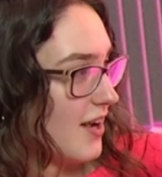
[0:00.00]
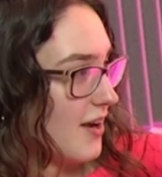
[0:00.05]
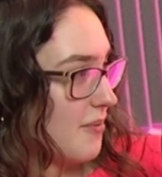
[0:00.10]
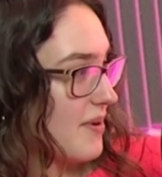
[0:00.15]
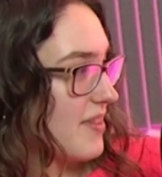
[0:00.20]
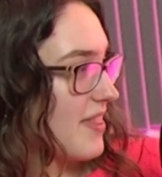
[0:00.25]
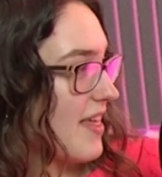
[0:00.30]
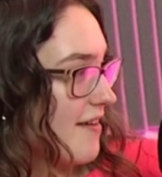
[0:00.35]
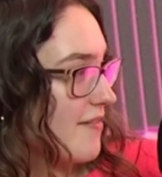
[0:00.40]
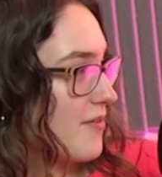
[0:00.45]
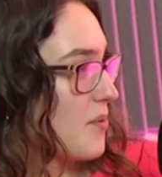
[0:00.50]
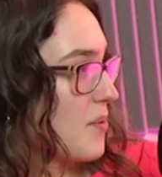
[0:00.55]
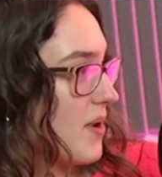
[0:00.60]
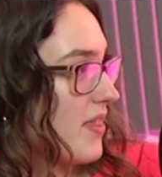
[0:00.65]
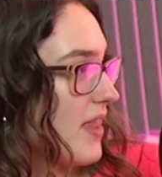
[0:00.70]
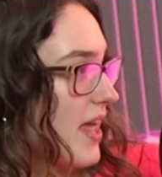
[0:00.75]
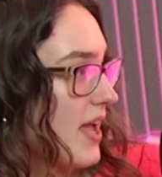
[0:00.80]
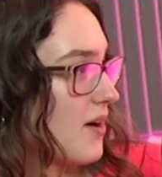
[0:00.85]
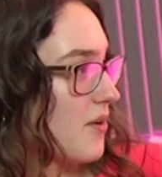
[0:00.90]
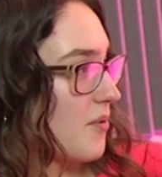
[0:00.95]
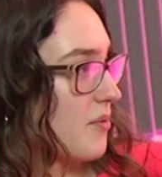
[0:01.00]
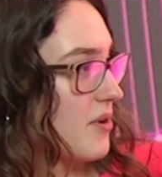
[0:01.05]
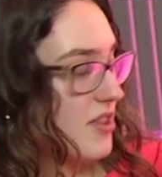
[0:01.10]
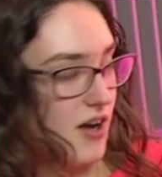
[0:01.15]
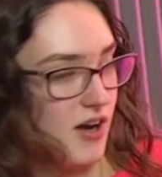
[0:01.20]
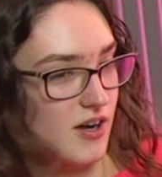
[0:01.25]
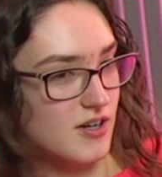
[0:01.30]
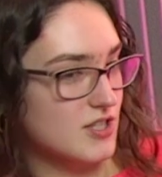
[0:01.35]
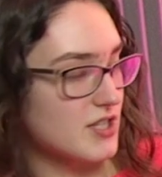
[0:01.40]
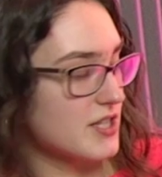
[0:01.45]
with everyone, like with
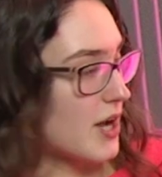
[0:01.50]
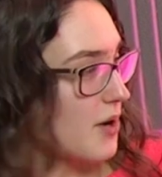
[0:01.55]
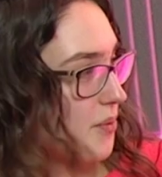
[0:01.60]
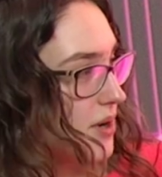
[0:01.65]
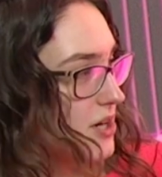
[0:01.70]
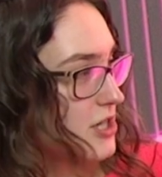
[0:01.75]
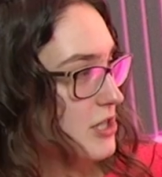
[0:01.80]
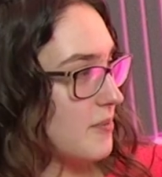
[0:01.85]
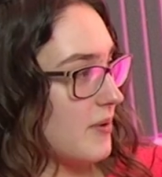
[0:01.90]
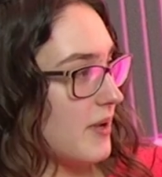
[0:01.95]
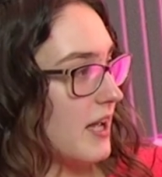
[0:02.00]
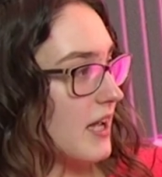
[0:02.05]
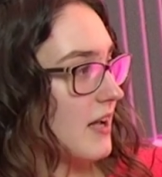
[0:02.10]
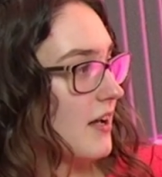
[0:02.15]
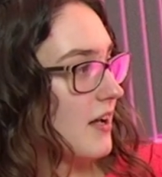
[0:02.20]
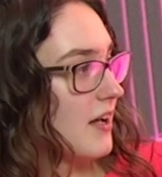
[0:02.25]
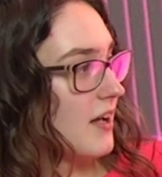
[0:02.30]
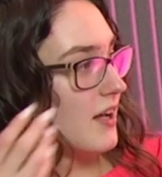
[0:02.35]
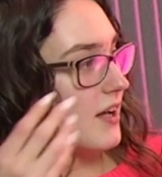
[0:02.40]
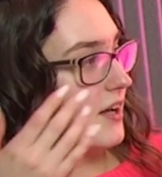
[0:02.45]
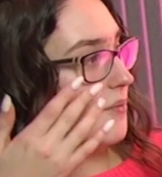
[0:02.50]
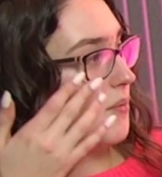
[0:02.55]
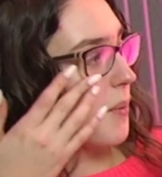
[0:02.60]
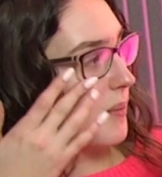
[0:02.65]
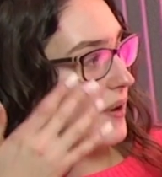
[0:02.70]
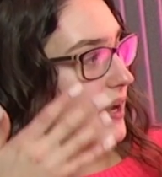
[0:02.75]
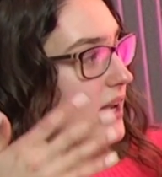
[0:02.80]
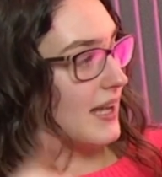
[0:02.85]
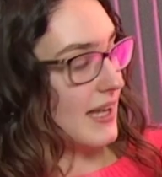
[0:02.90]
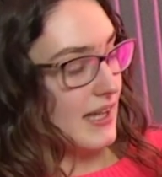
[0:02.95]
all just like worshiping
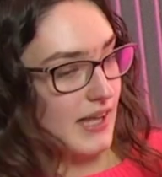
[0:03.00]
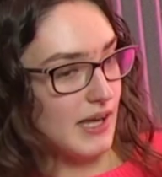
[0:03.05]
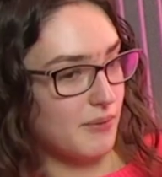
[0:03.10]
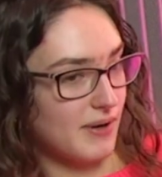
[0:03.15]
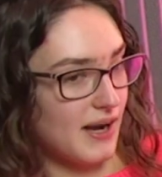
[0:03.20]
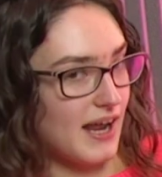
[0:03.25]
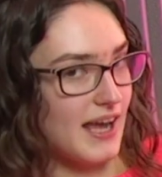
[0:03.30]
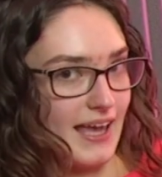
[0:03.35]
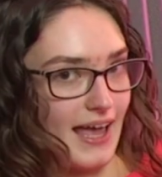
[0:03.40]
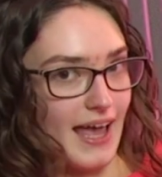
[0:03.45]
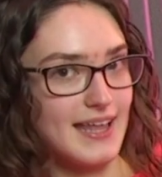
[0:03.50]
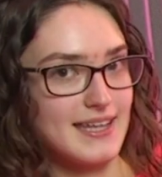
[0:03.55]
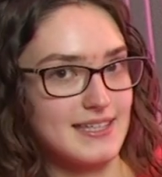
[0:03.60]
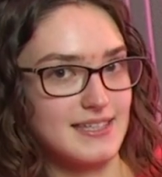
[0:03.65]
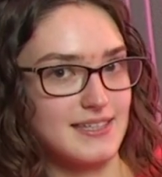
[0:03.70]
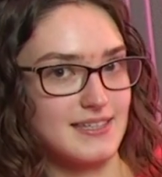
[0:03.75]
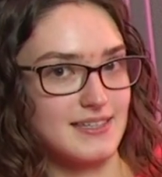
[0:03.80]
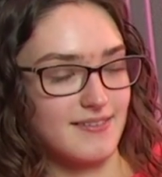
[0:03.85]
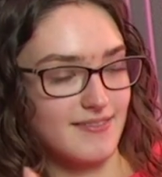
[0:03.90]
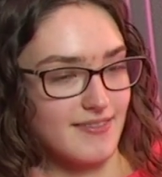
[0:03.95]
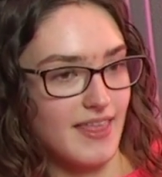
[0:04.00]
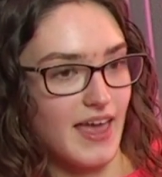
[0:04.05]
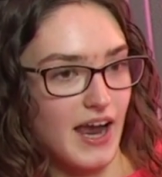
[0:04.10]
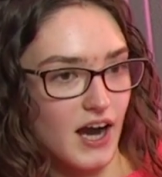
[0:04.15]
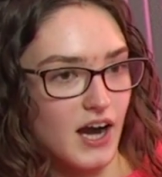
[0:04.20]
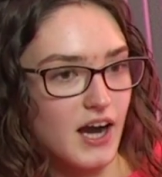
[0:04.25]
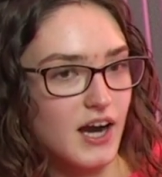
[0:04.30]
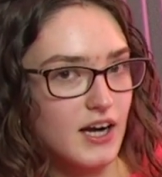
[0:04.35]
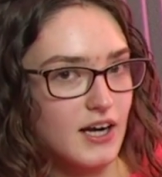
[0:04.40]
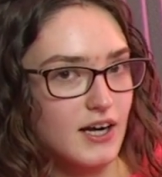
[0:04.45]
when I get
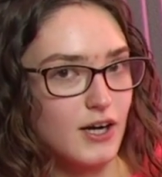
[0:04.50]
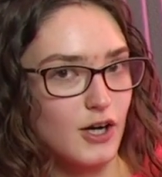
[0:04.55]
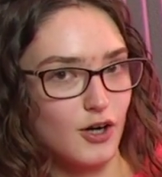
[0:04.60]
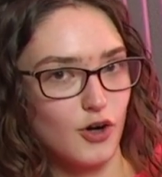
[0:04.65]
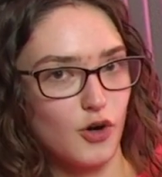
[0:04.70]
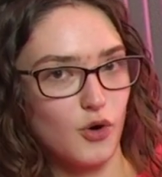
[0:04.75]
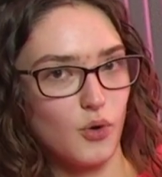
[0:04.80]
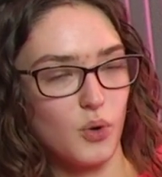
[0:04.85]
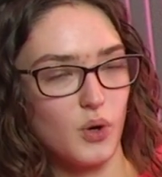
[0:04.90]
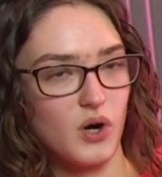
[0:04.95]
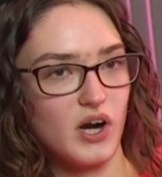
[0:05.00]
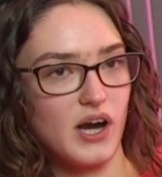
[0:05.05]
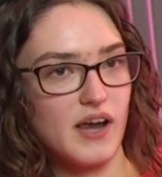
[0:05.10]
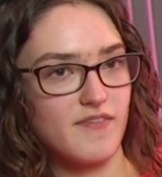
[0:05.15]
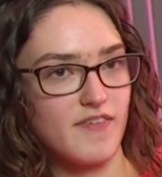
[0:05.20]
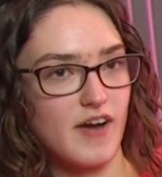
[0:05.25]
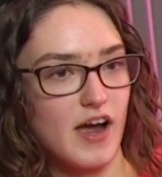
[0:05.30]
there, or if